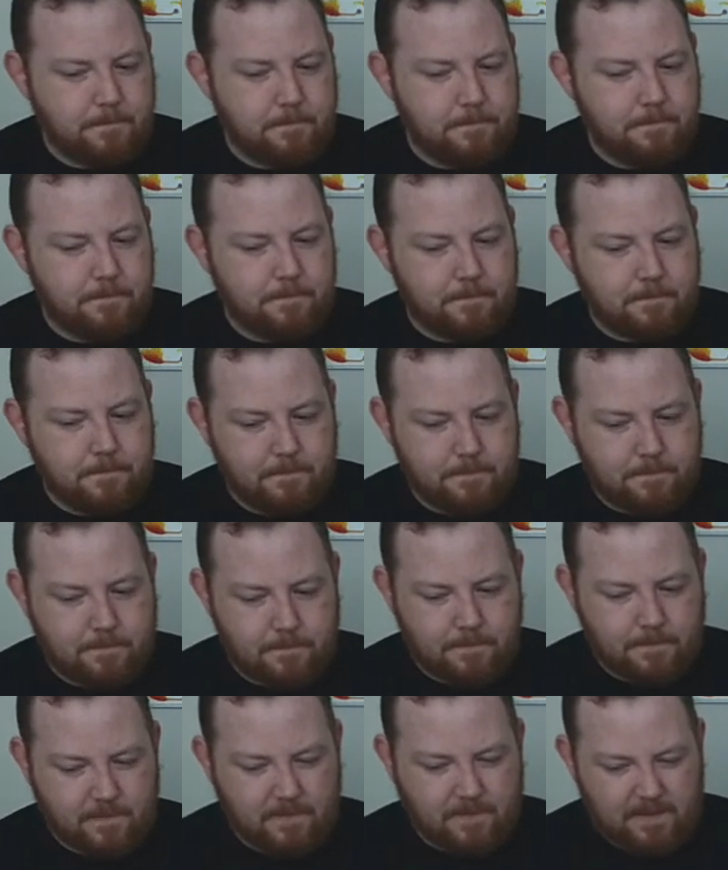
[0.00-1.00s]

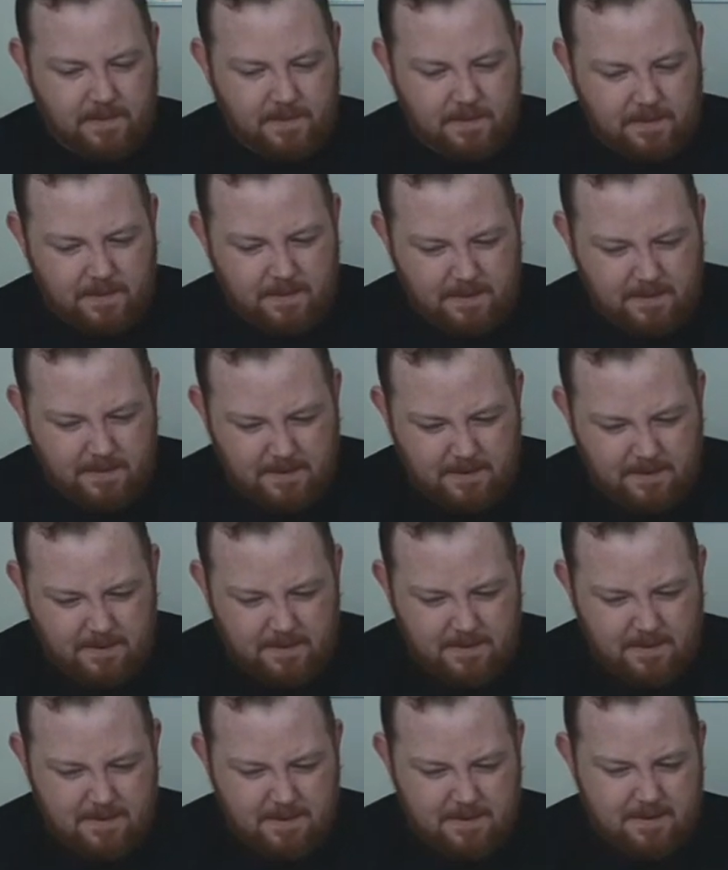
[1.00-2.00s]

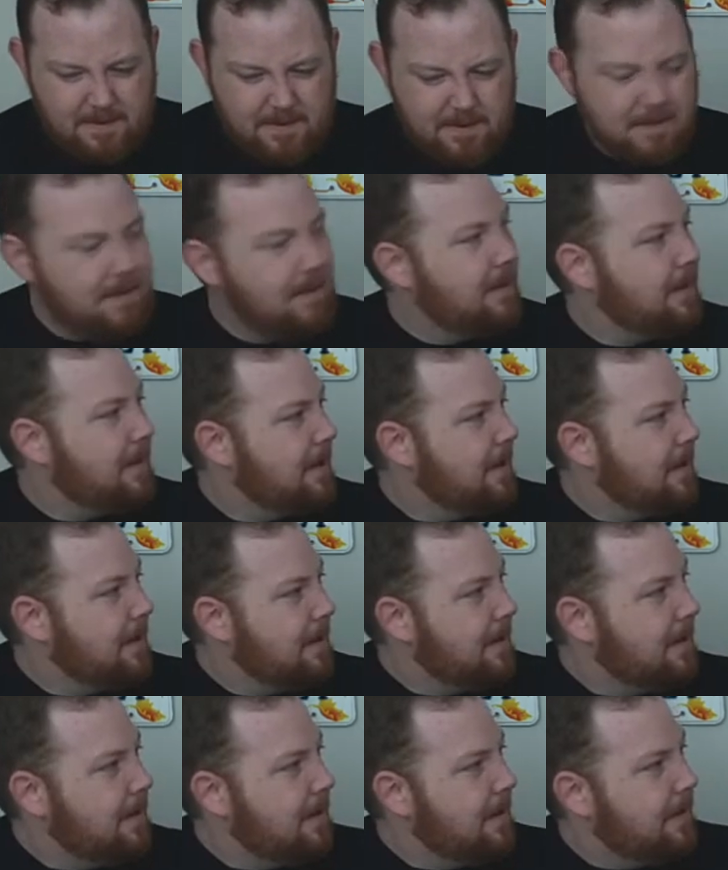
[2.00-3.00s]

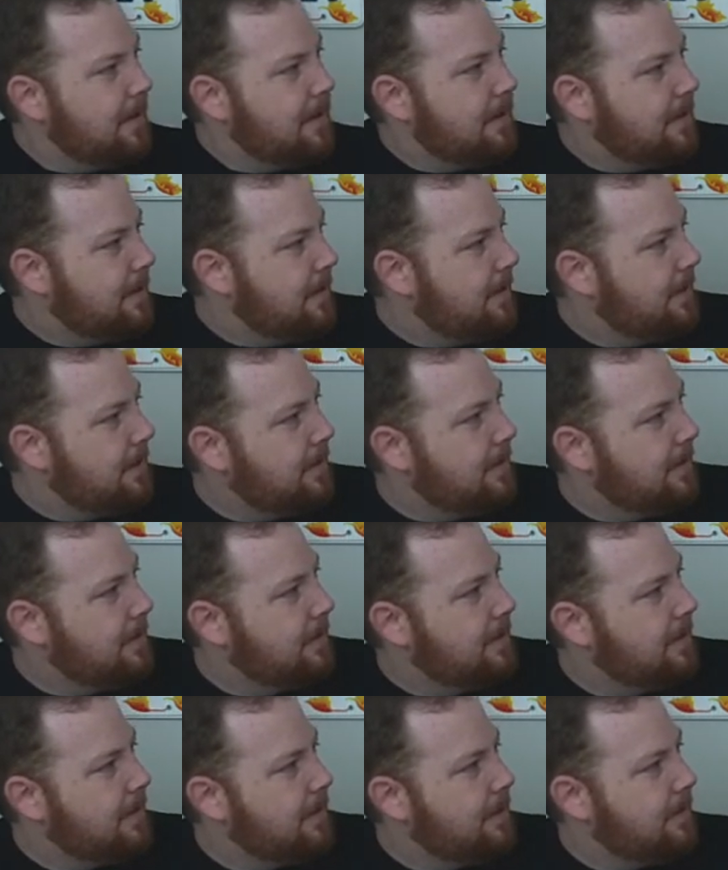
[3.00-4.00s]

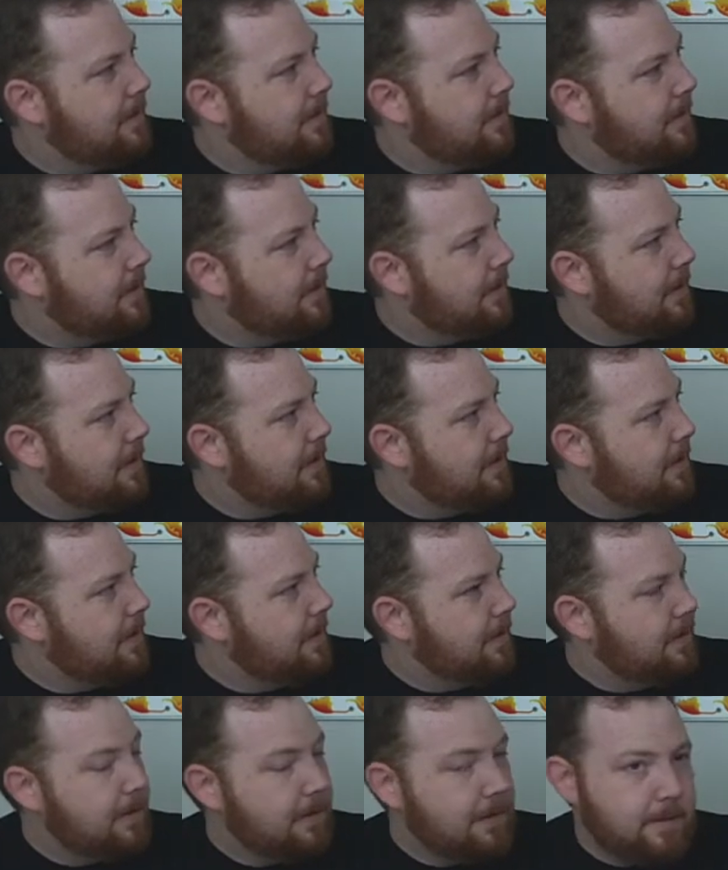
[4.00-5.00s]

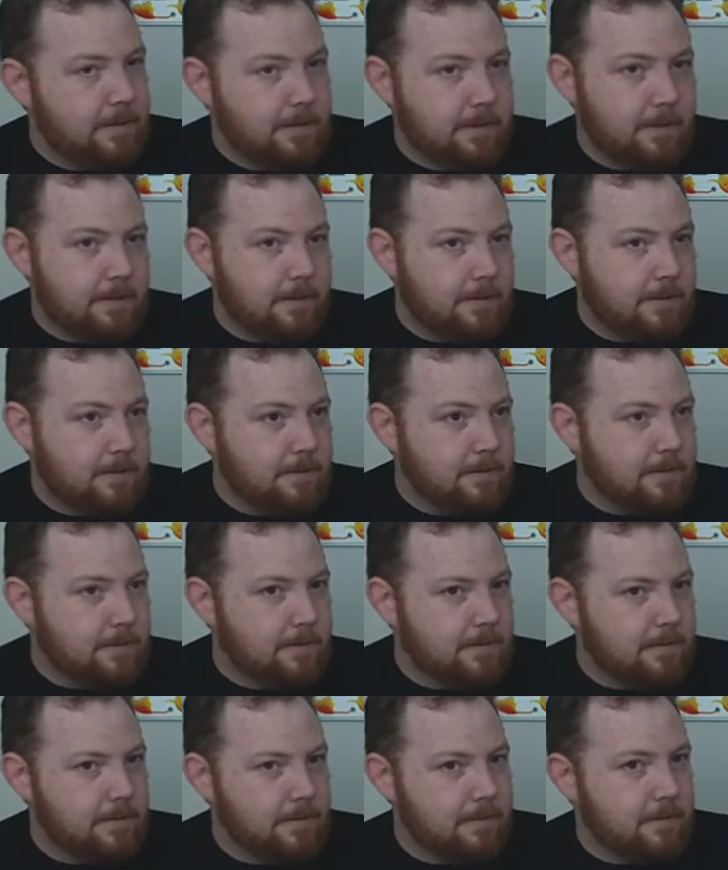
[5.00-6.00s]

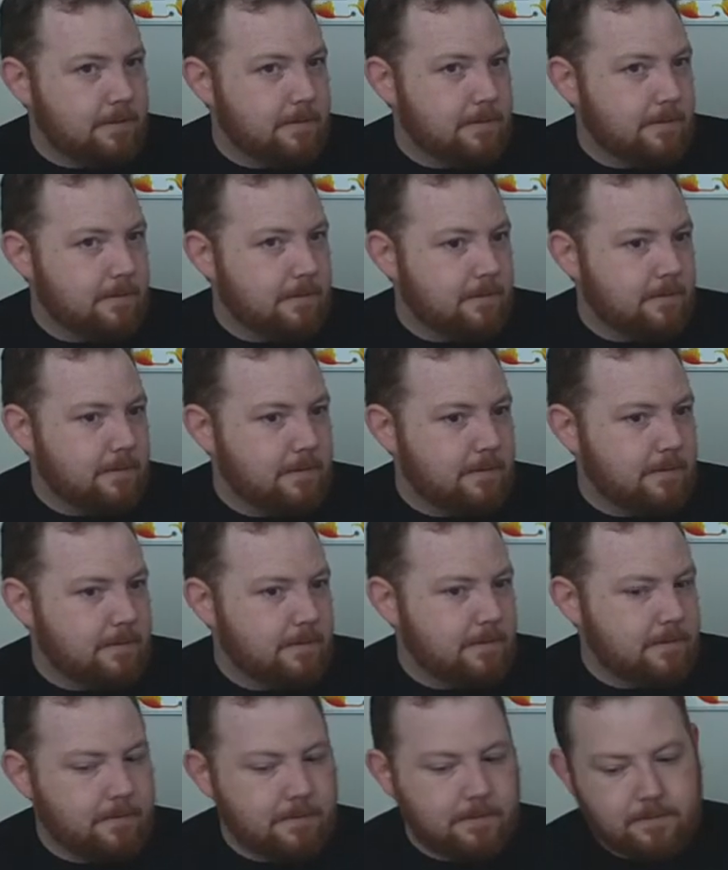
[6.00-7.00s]

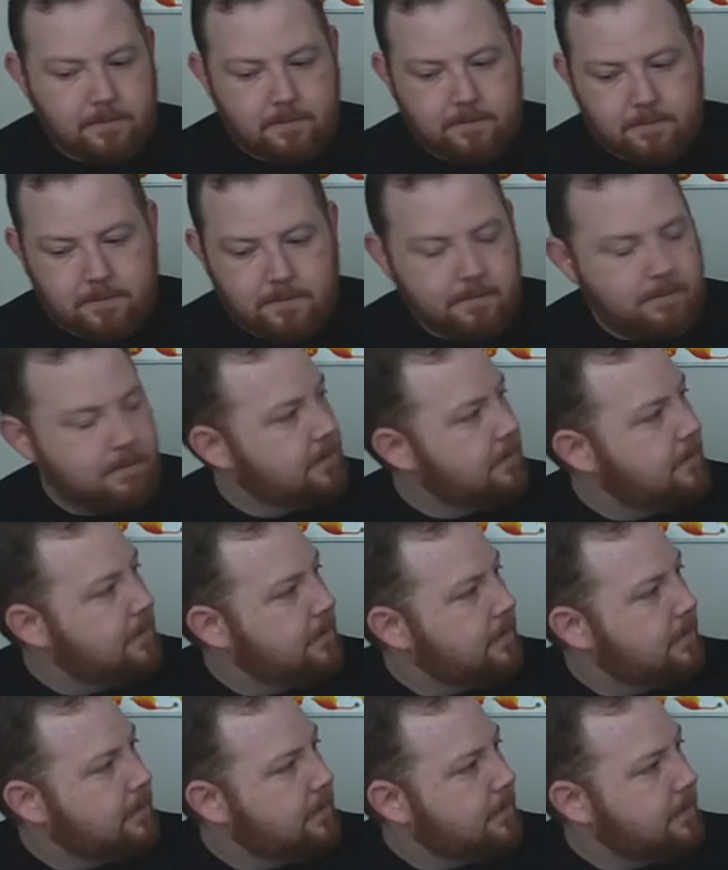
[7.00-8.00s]
No words are spoken by the person on screen.